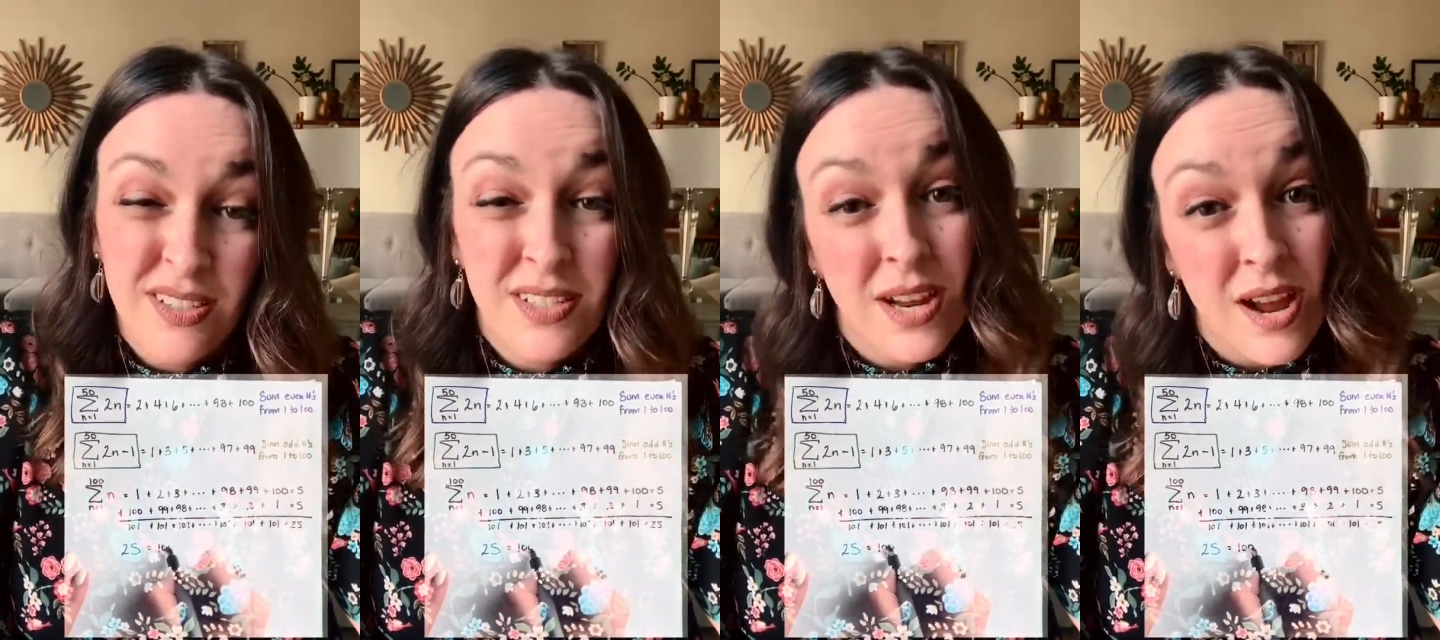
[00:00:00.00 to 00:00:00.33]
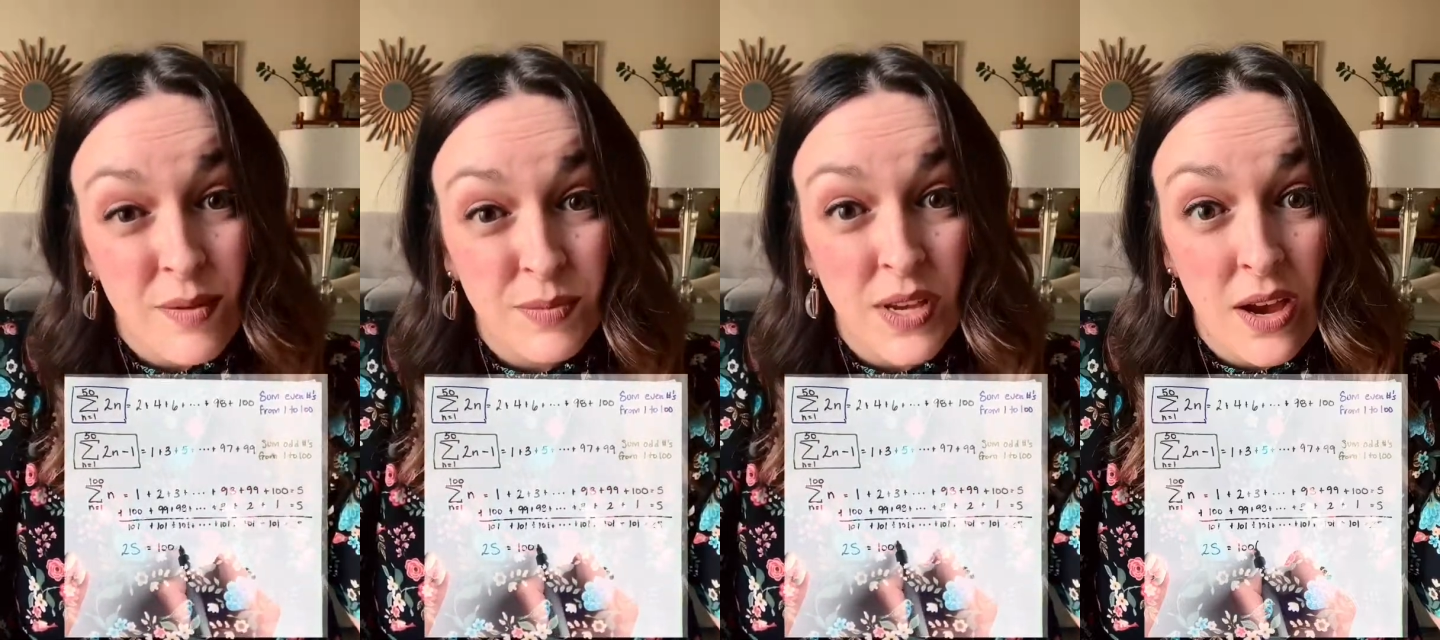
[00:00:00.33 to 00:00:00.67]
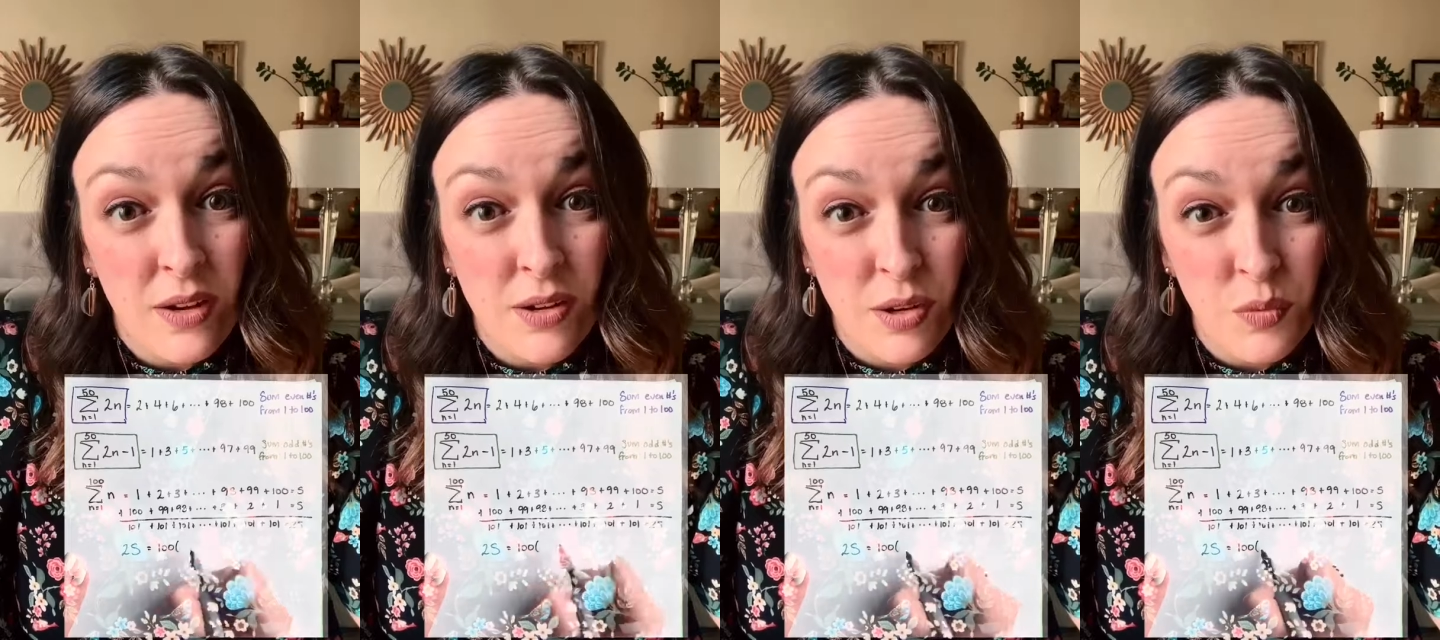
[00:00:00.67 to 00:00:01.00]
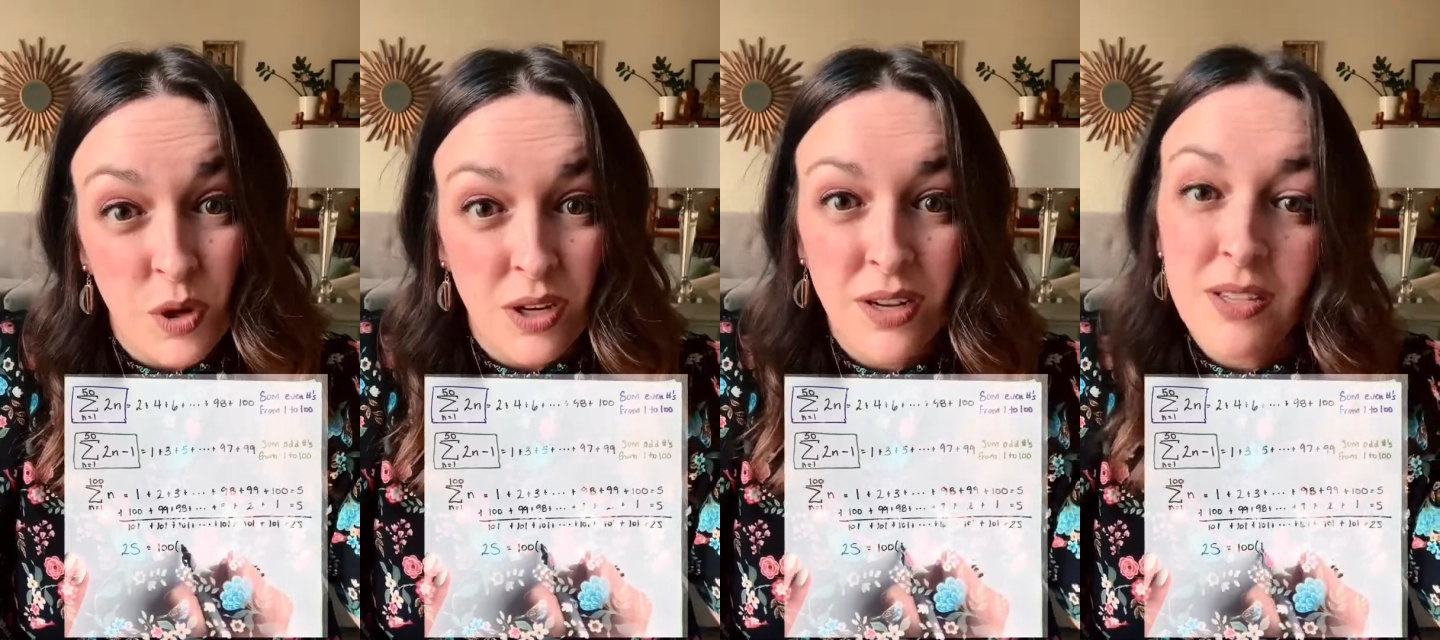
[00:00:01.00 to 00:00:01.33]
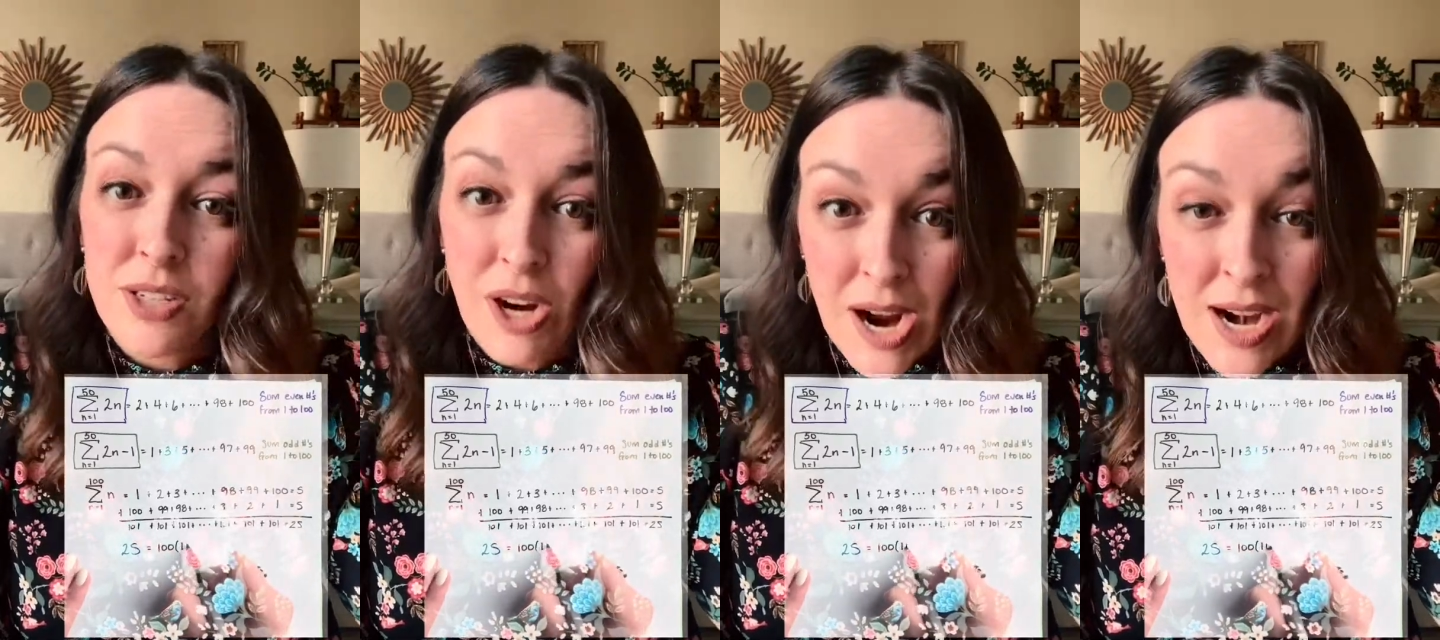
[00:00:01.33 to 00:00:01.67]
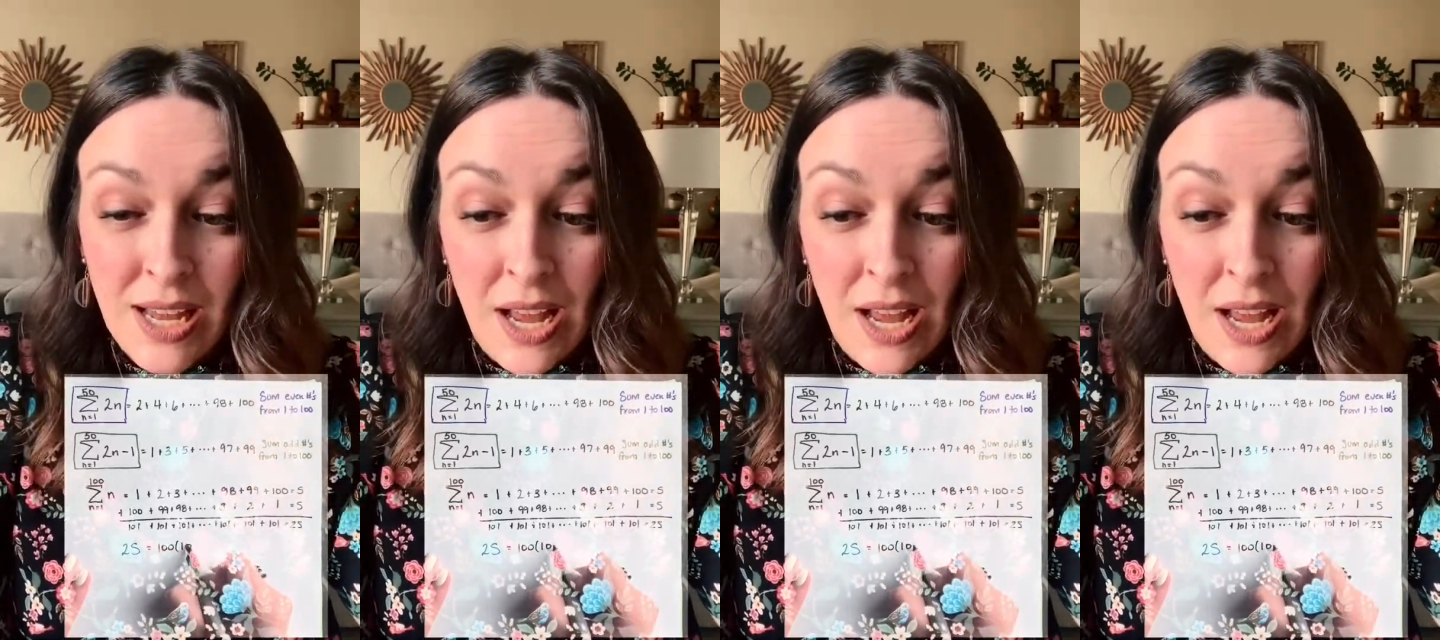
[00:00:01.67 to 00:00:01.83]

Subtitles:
times 101 because you're adding